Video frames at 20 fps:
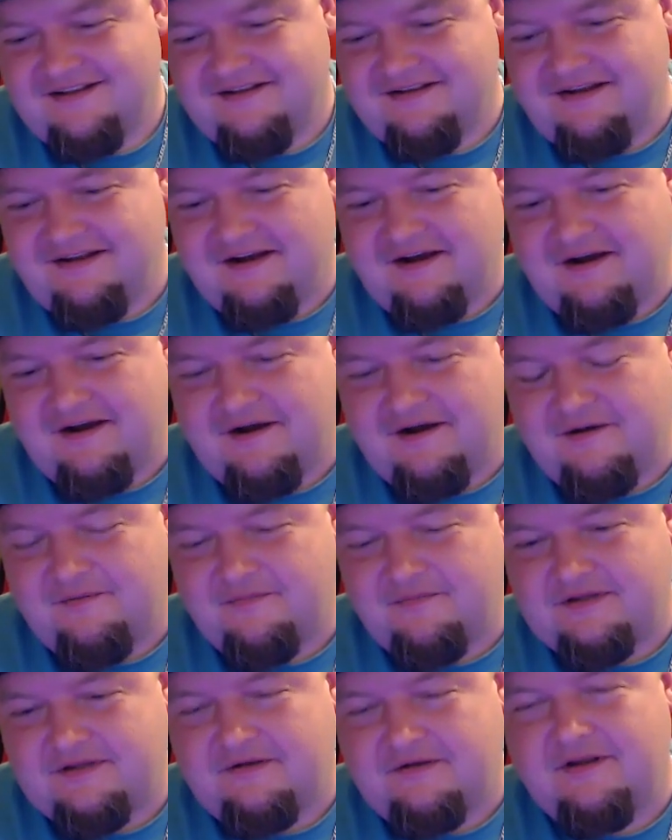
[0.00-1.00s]
Um,
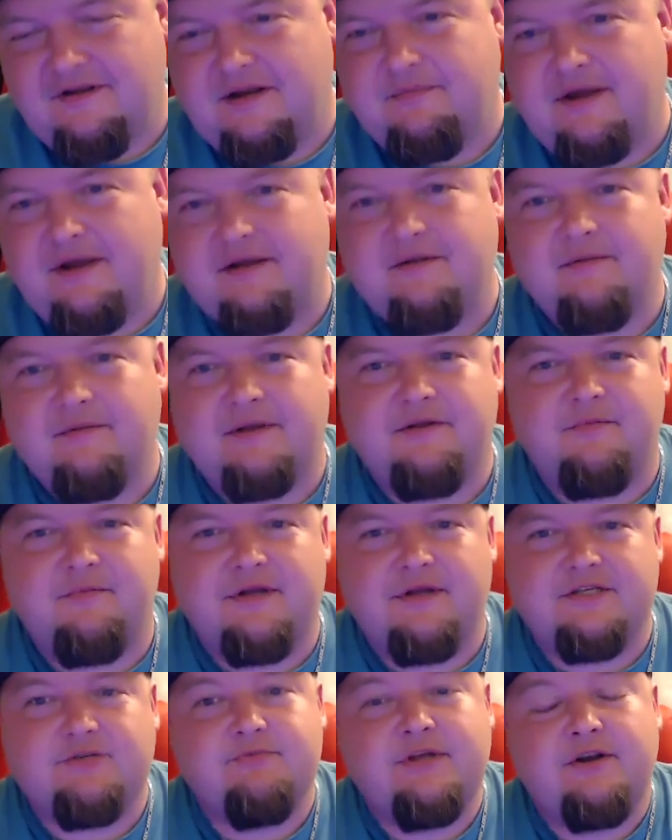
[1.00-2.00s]
got the old lady back, back there
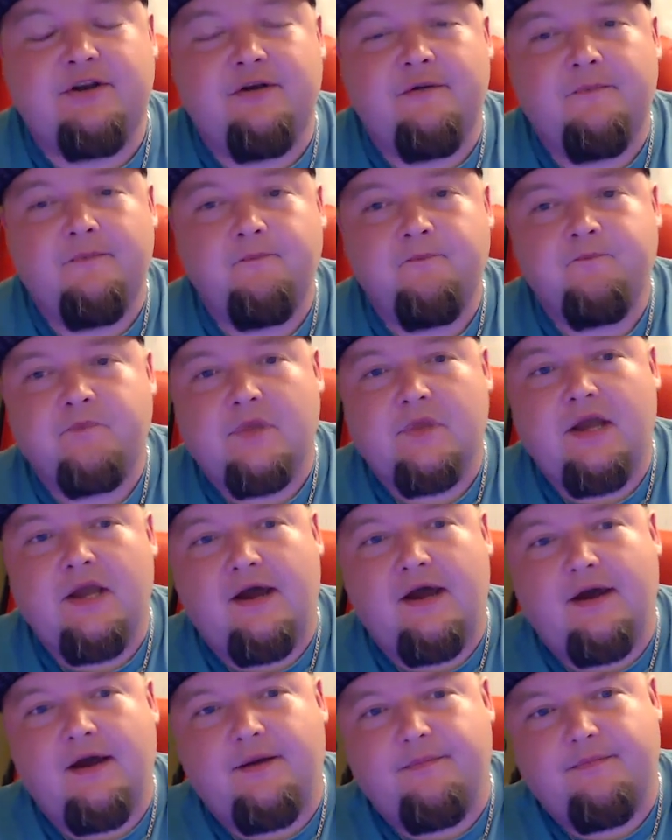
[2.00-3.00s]
making some dinner.
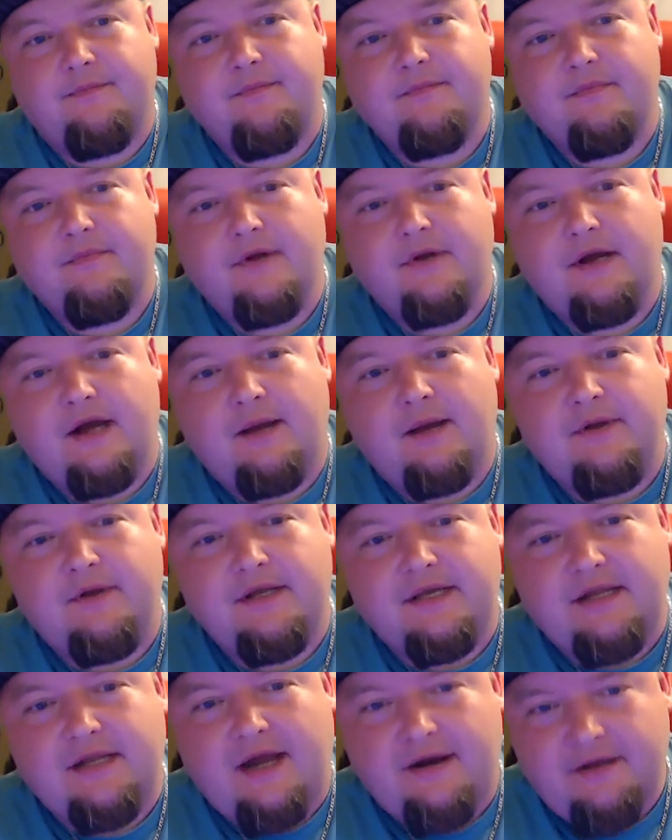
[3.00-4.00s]
Um, I'm gonna
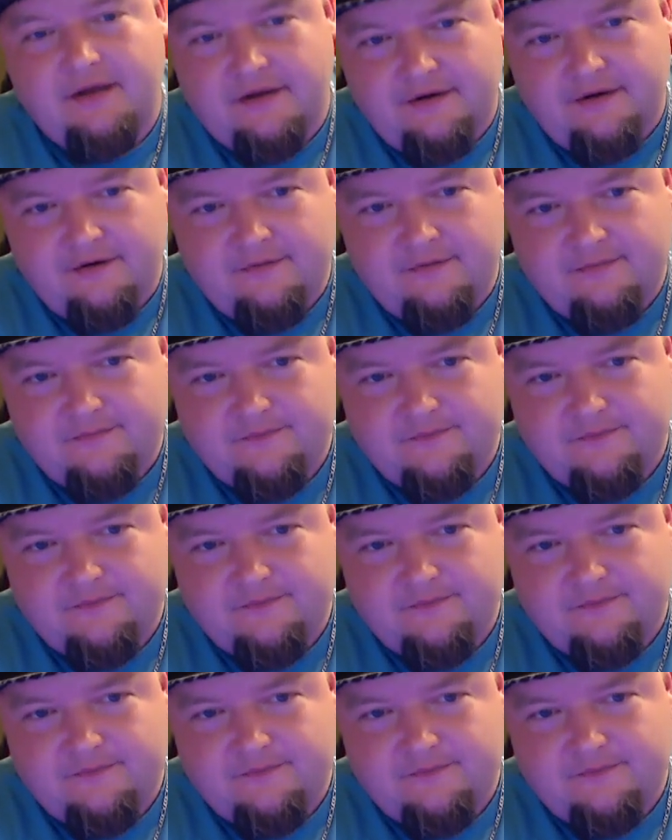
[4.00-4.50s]
get out of here.